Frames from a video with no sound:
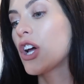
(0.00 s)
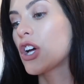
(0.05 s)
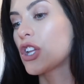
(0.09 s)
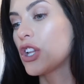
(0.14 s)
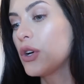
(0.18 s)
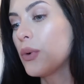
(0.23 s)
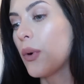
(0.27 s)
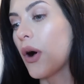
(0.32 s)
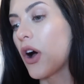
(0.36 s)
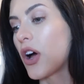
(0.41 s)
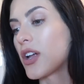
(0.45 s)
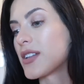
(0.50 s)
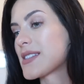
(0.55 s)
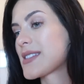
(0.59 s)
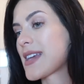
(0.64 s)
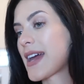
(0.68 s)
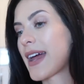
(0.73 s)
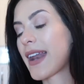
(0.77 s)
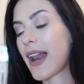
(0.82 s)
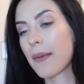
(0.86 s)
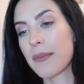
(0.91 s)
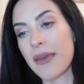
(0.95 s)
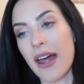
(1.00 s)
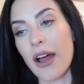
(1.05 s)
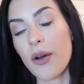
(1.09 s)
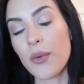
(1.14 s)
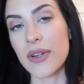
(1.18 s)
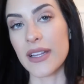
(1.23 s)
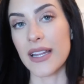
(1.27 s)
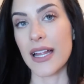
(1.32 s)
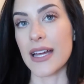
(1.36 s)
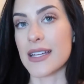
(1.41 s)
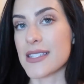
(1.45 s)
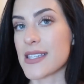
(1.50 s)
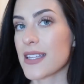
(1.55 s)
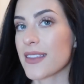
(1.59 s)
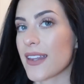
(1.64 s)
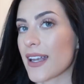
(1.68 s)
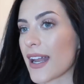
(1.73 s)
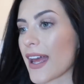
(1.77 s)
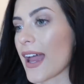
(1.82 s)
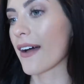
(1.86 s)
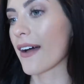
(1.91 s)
glue-ons and I'm now realizing that I